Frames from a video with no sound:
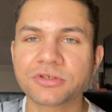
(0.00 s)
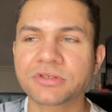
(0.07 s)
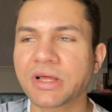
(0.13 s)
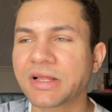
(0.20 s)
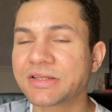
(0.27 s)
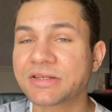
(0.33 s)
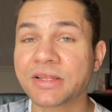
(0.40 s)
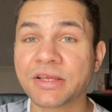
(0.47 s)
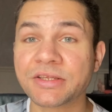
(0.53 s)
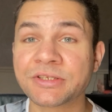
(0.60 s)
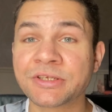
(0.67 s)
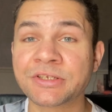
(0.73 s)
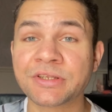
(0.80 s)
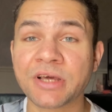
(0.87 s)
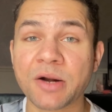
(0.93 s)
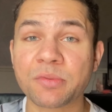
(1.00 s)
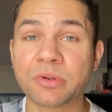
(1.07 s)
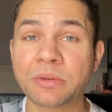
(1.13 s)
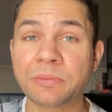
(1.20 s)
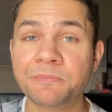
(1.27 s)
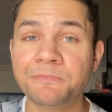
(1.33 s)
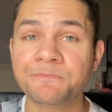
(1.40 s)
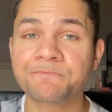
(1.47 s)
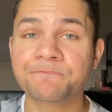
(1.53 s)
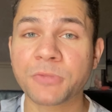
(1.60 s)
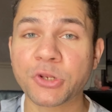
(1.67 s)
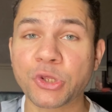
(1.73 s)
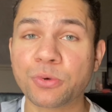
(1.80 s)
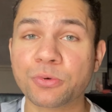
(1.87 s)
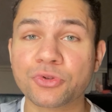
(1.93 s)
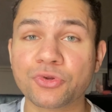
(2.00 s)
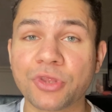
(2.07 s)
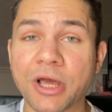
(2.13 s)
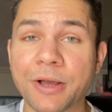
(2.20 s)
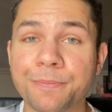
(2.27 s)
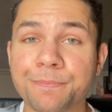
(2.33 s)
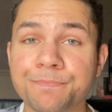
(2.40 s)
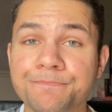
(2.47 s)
that's lazy, isn't it, Apple? And who would do that?